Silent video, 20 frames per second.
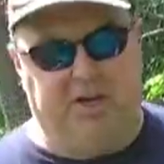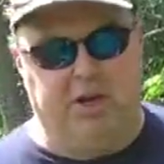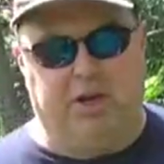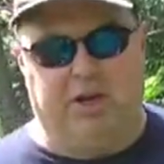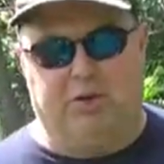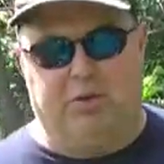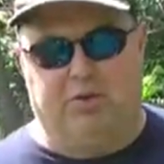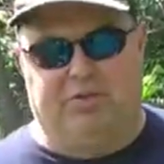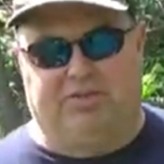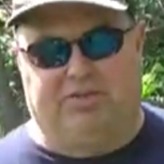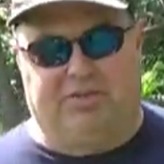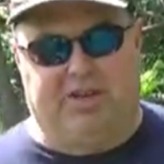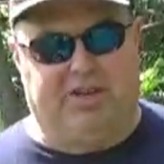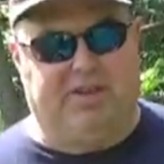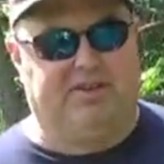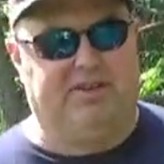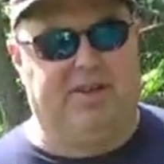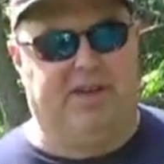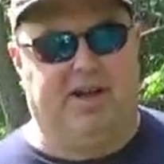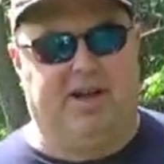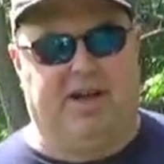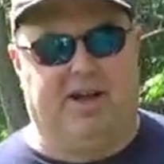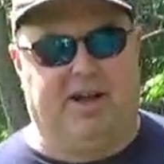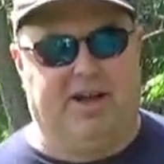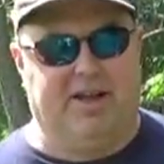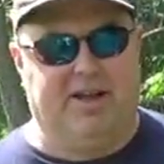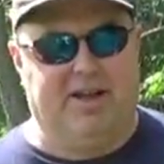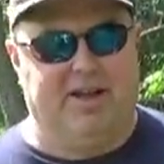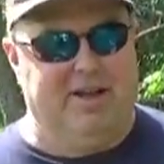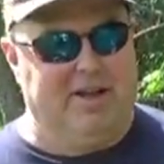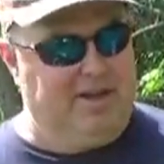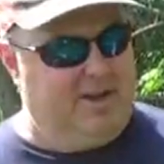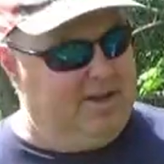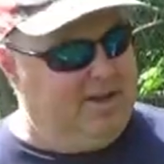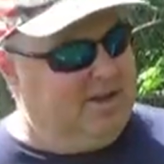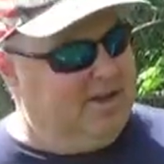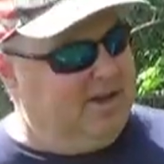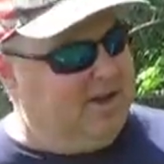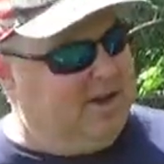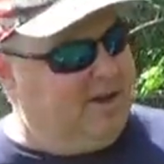use that uh,
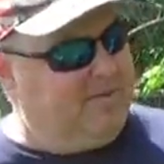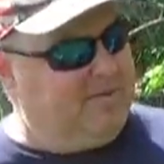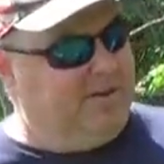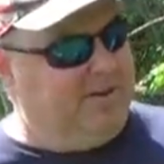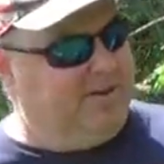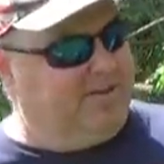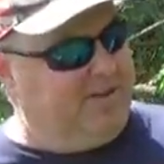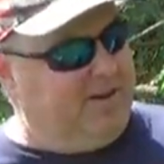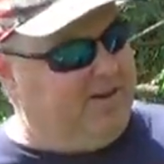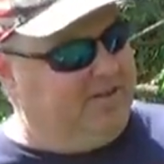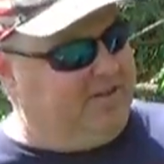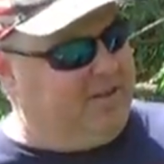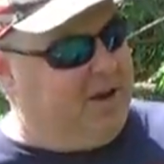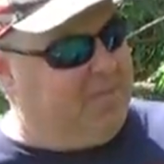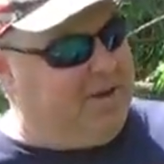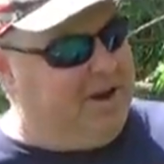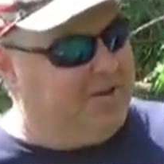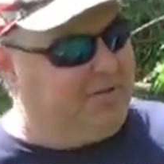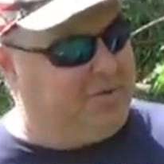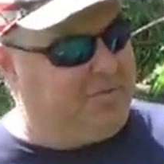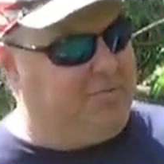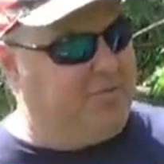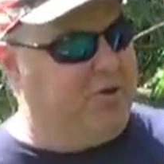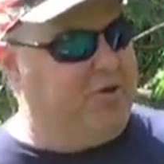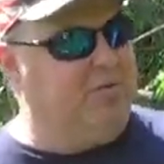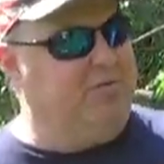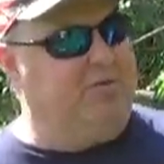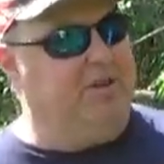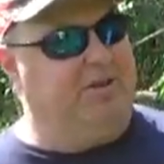uh, I was going to say is dumbass approved.